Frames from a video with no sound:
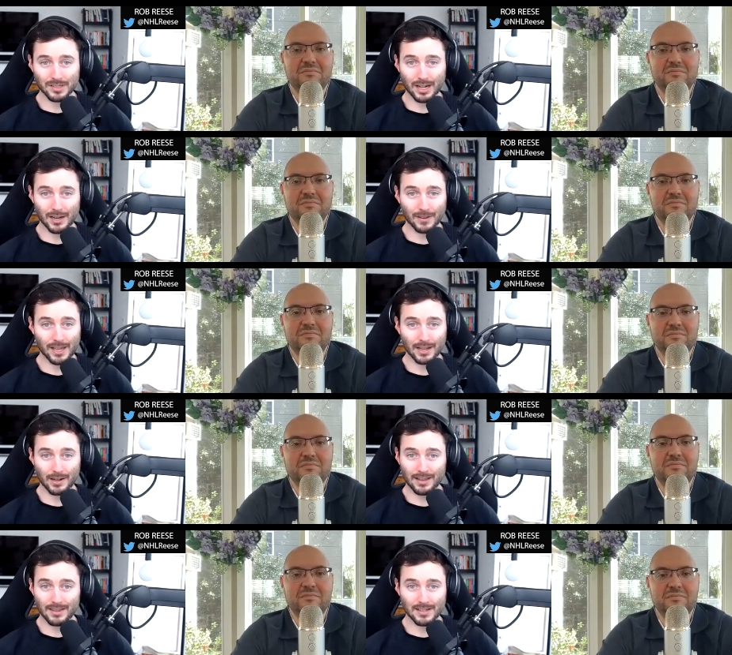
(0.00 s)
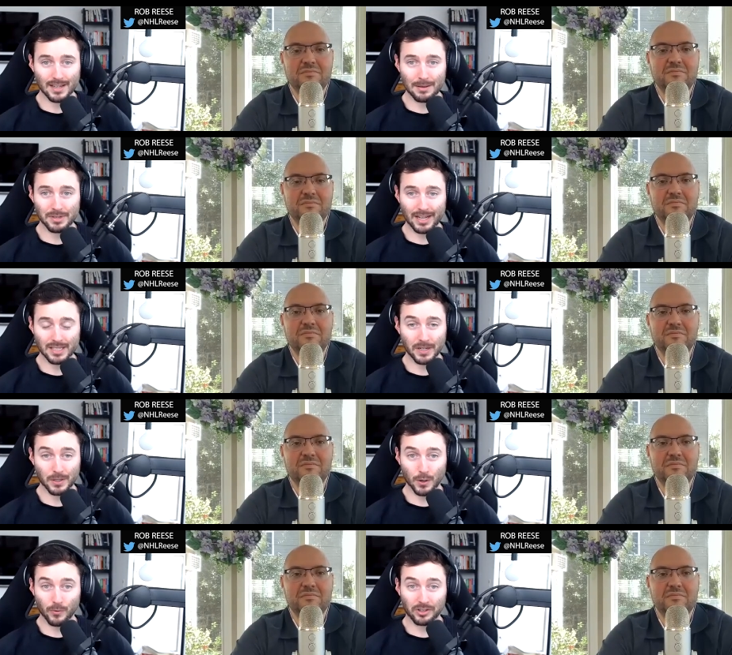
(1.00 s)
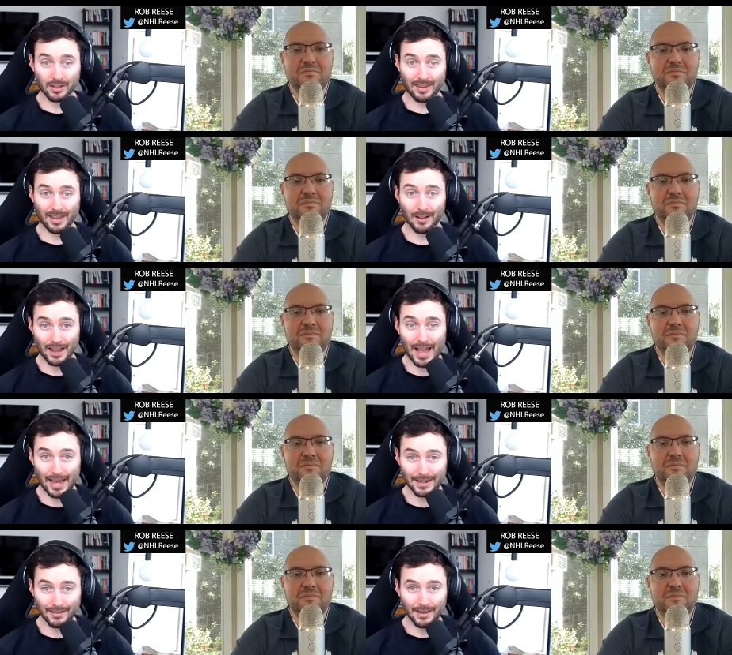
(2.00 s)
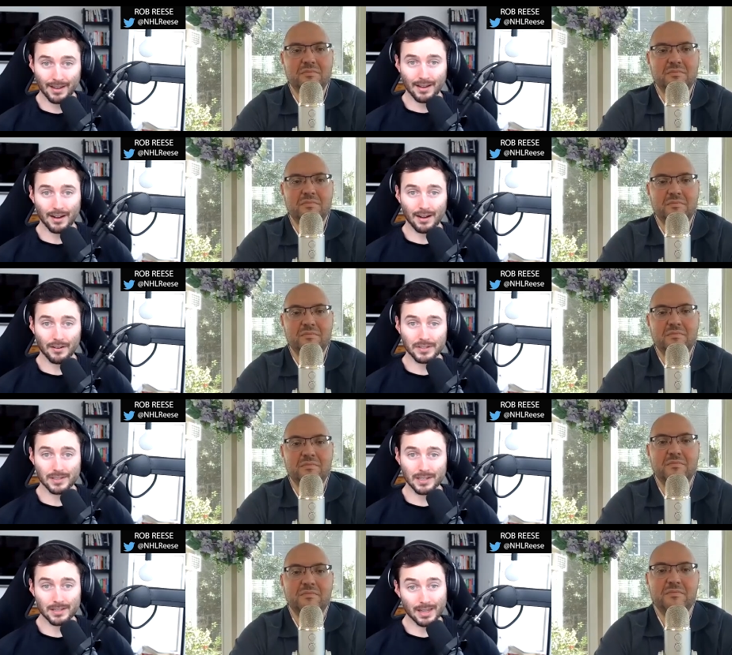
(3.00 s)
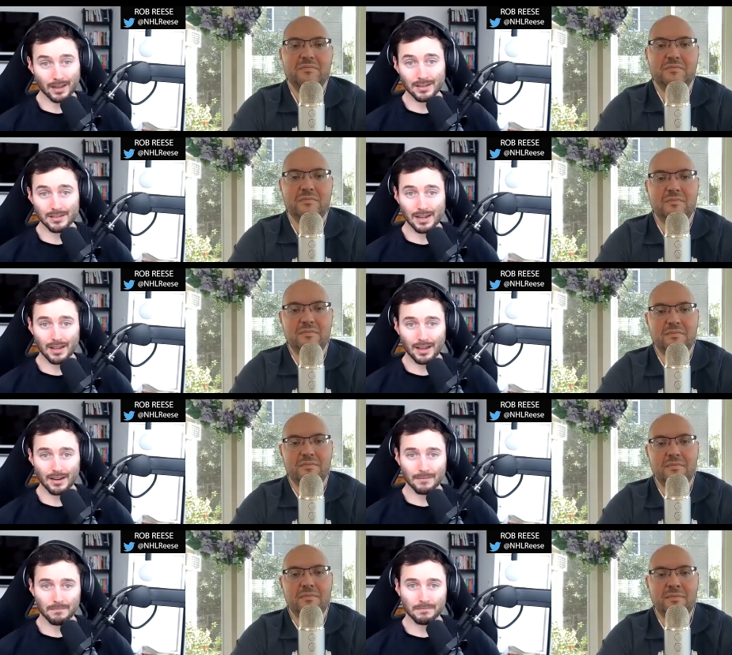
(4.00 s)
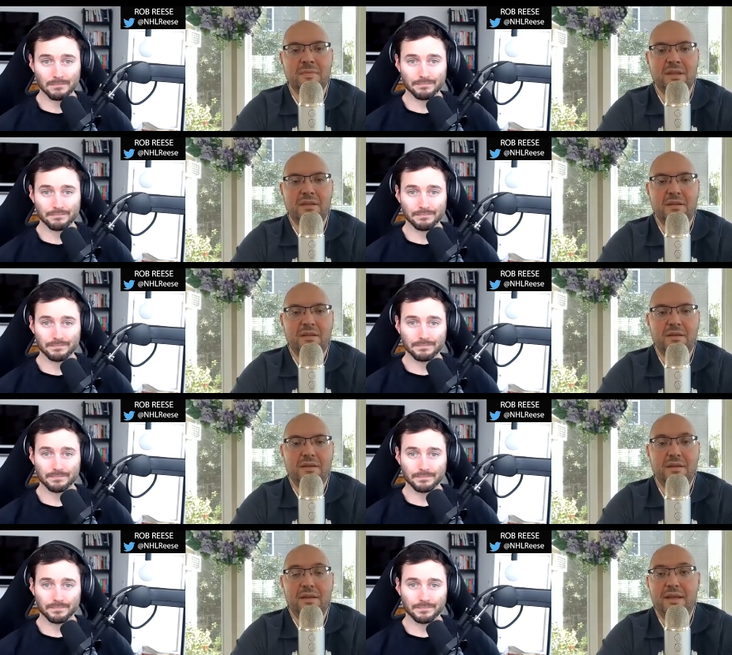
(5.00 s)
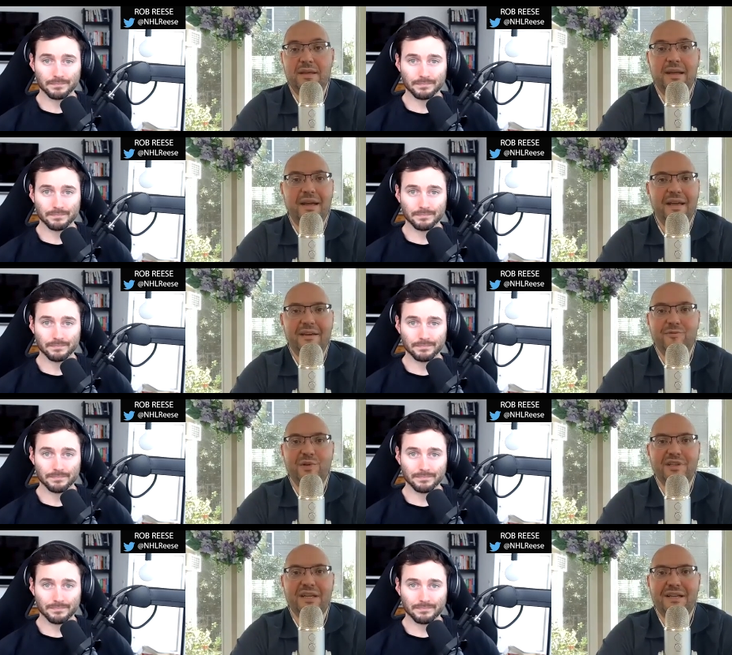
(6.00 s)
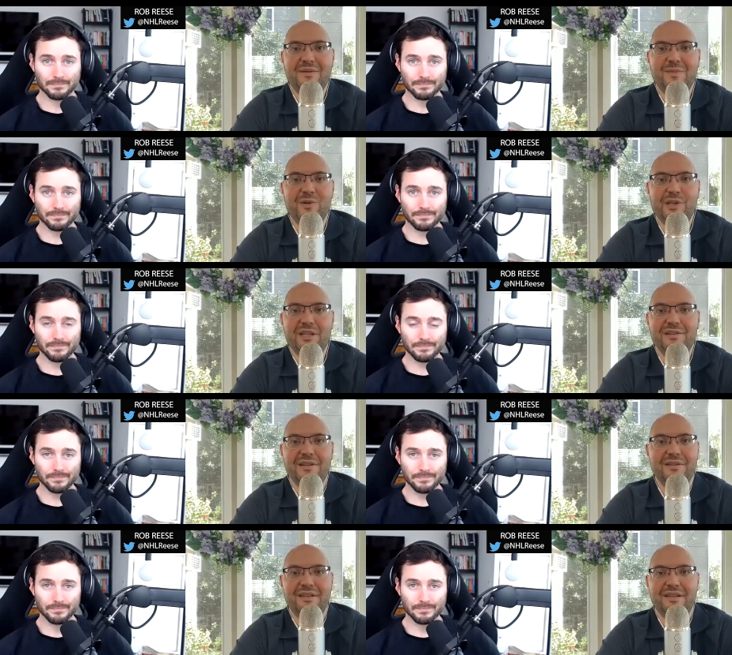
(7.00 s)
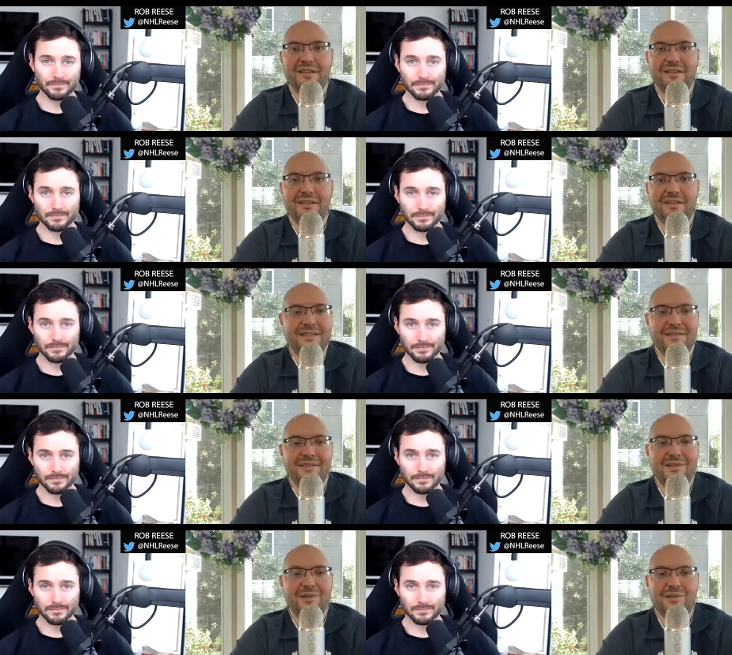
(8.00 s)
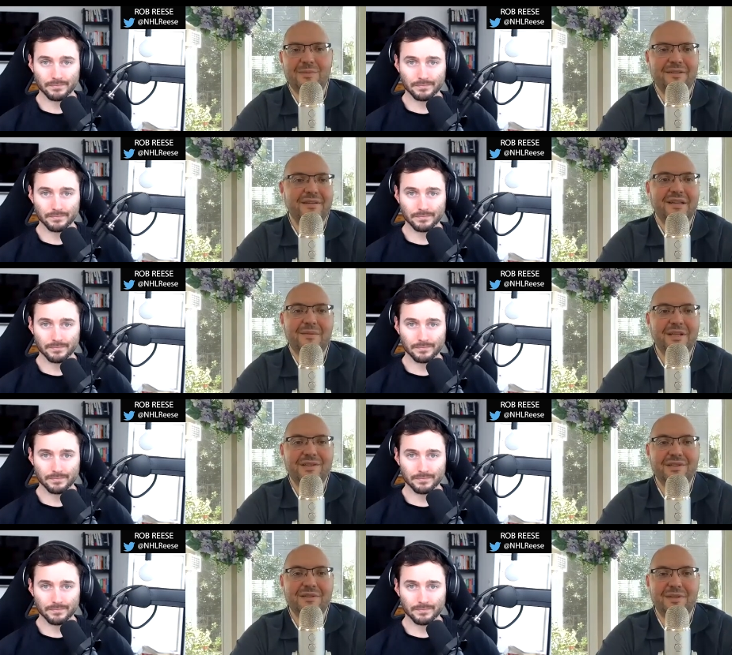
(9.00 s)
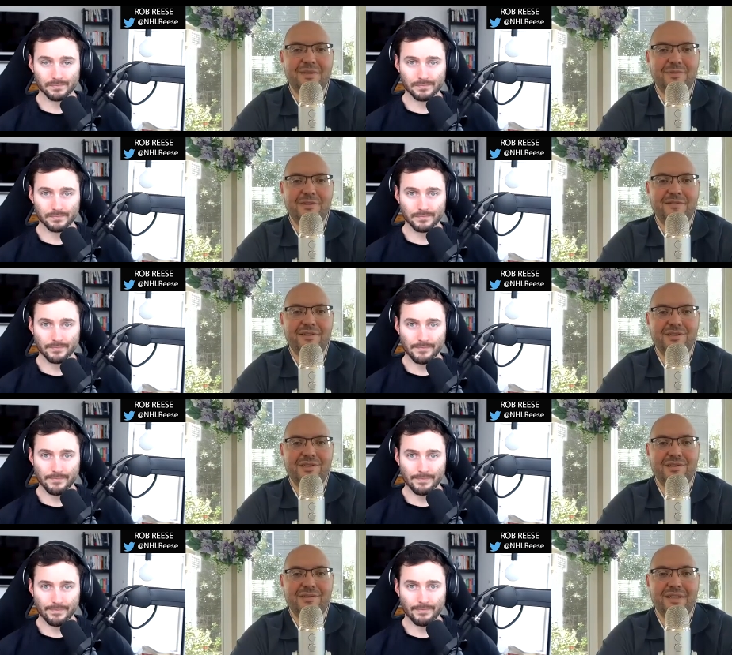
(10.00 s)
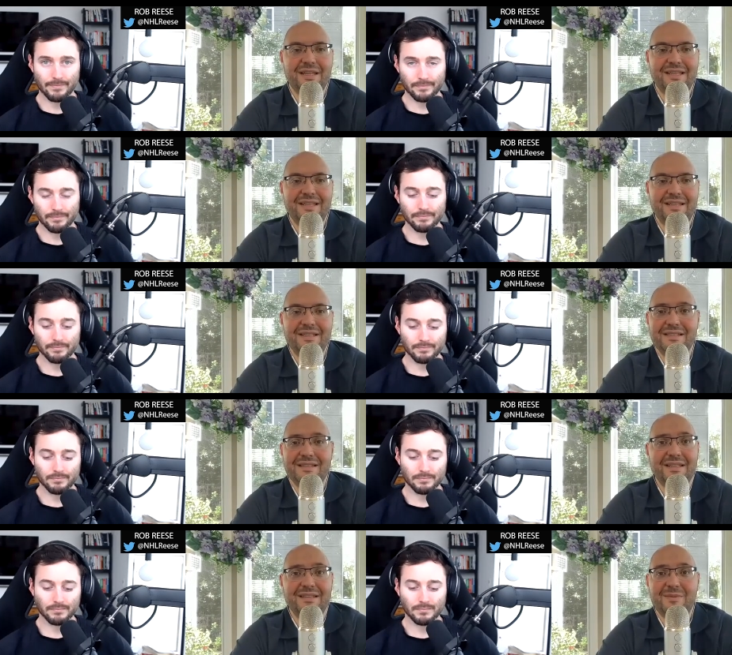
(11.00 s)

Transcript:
Speaker 1: sudden, if they can get these games against Vancouver at the tail end uh, of the season, they could sneak in.
Speaker 2: And I have one guy in my weekly league, Elias Lindholm. I think I mentioned him on a previous show. He's leading